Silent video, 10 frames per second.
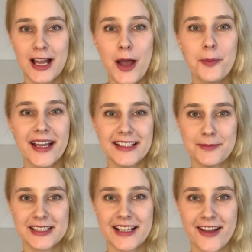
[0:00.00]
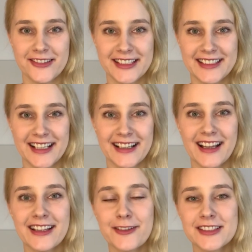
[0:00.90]
My name is Carolina
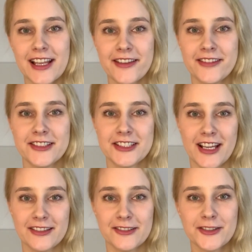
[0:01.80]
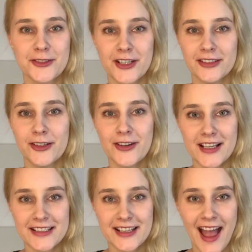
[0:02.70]
and I've started this channel to share
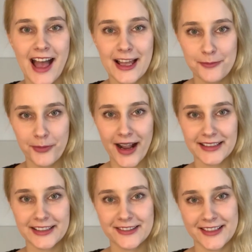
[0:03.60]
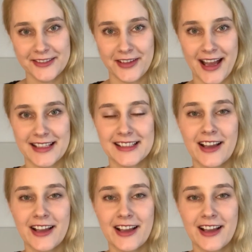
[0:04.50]
knowledge and practical advice